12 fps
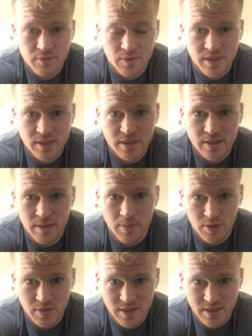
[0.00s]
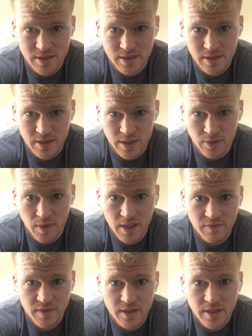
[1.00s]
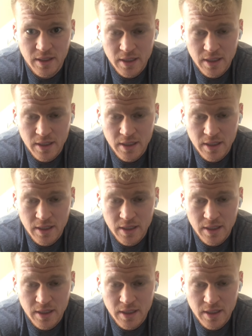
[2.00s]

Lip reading: what's the bones that are relevant